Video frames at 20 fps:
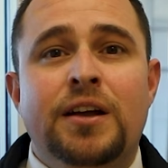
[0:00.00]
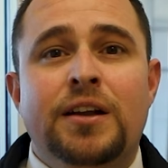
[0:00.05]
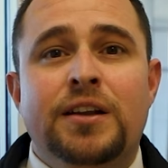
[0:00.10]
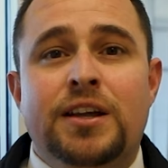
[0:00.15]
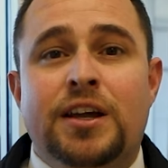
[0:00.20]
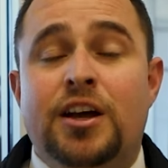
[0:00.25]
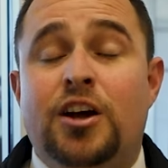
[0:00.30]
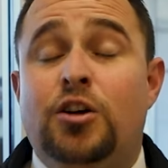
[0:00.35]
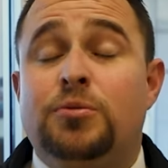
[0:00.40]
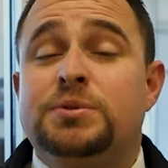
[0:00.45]

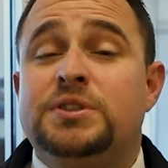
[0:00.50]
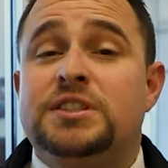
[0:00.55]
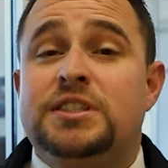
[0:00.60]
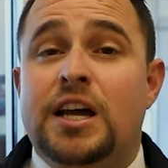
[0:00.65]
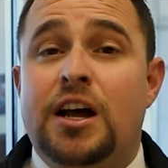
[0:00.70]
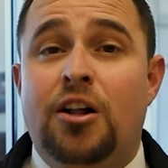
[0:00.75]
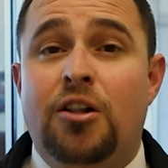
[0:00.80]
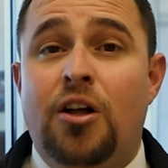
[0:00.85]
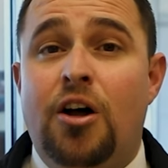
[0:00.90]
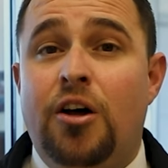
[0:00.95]
to help
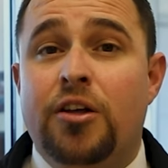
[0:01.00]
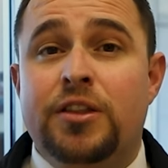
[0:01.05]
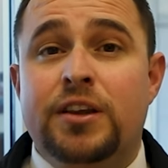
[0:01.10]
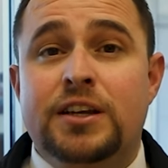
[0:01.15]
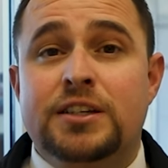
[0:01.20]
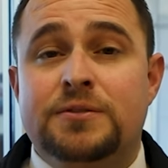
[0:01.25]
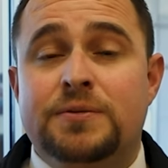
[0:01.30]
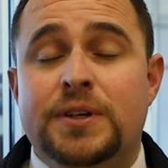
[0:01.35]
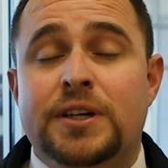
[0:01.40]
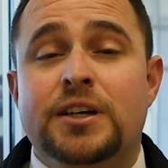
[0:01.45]
sell all
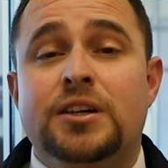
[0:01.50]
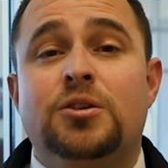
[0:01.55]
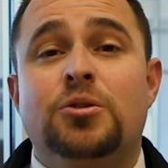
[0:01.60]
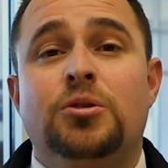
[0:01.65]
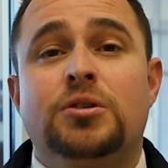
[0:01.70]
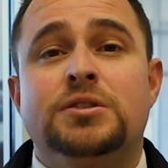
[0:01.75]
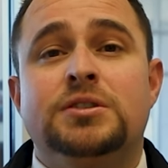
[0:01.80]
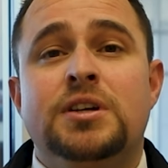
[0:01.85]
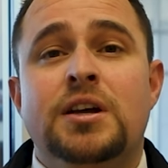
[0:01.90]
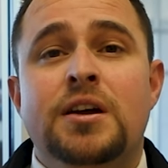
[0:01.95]
these
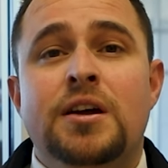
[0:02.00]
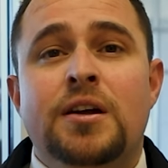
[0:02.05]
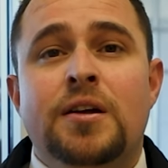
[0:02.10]
vehicles.